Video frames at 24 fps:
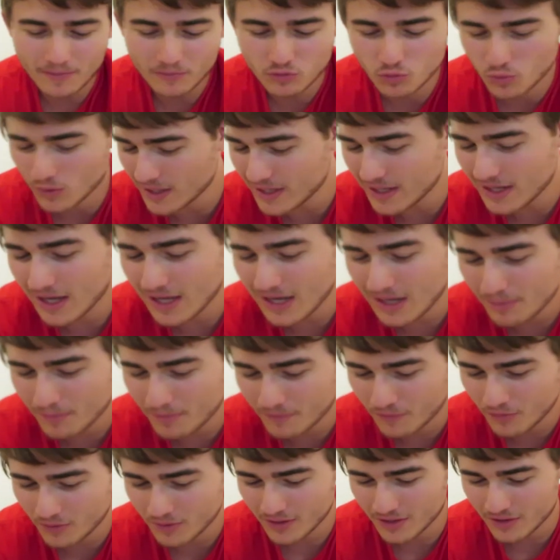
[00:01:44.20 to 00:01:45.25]
I'm twenty-nine,
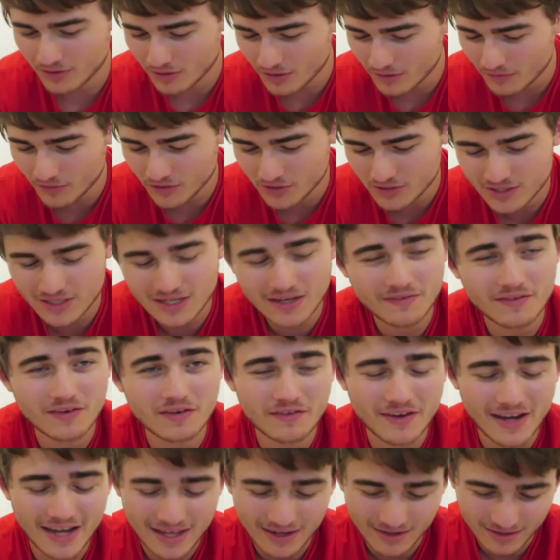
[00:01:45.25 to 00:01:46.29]
I'm from the University of
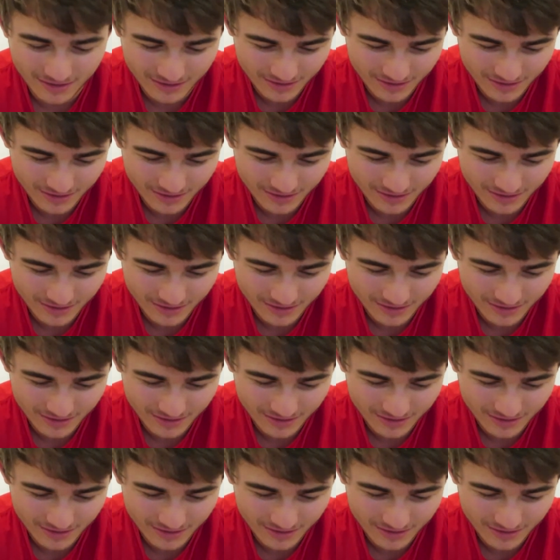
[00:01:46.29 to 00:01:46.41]
Nevada,